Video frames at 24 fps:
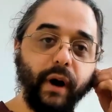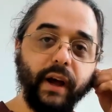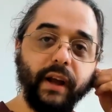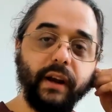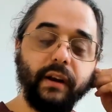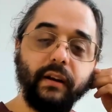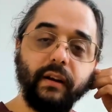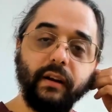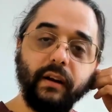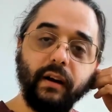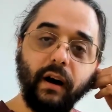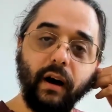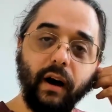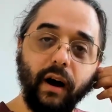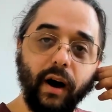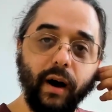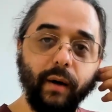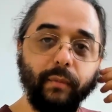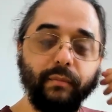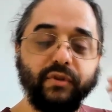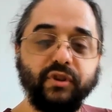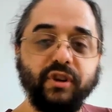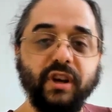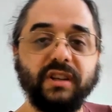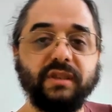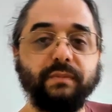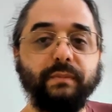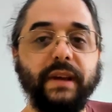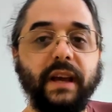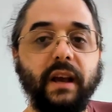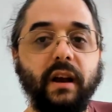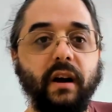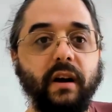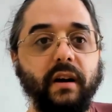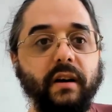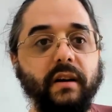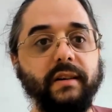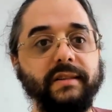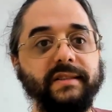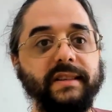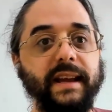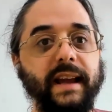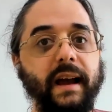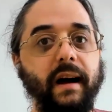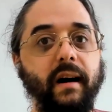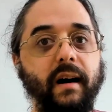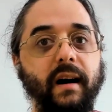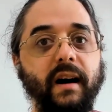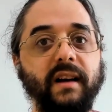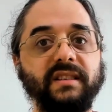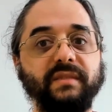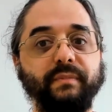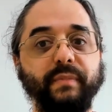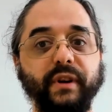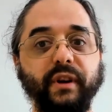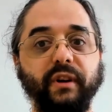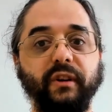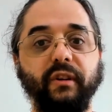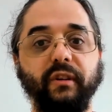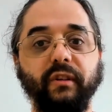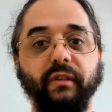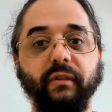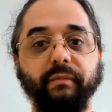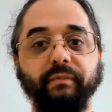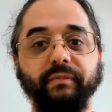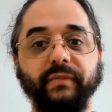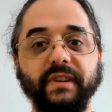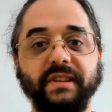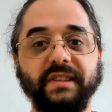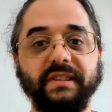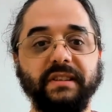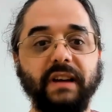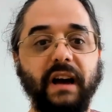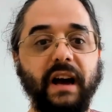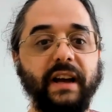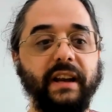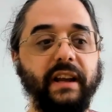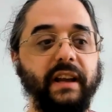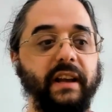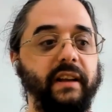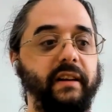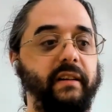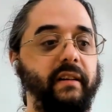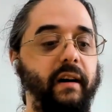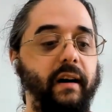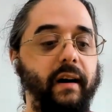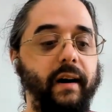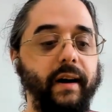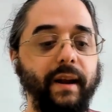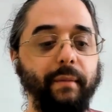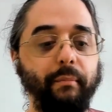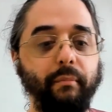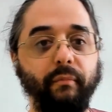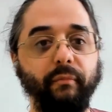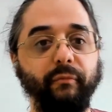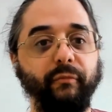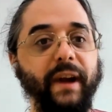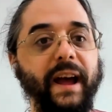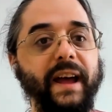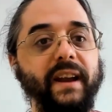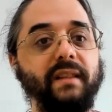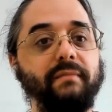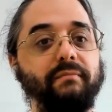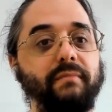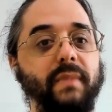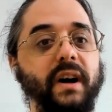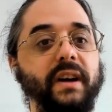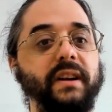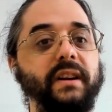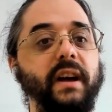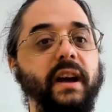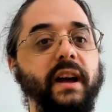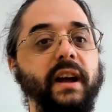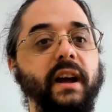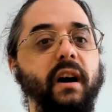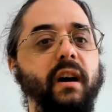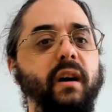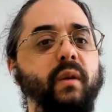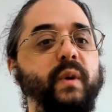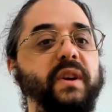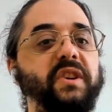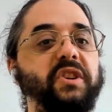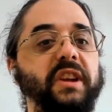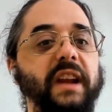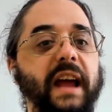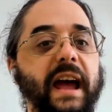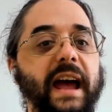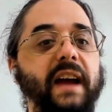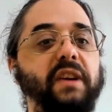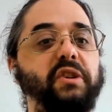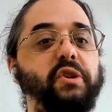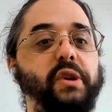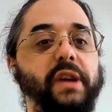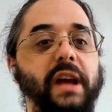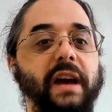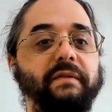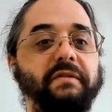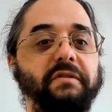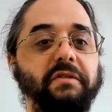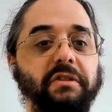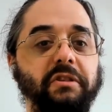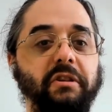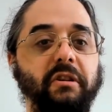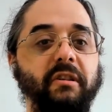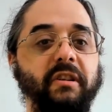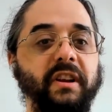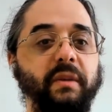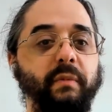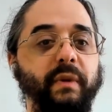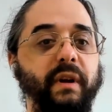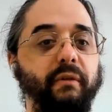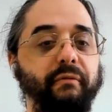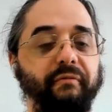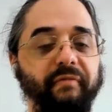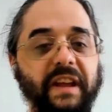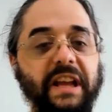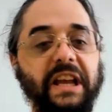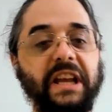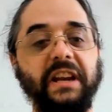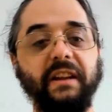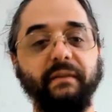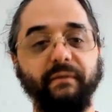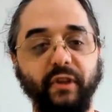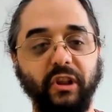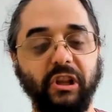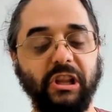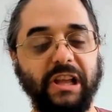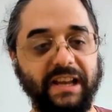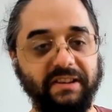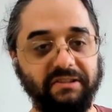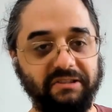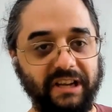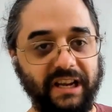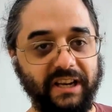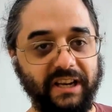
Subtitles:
But just because a hospital decided on a random Monday, oh, we should actually have security, we were faking it for the last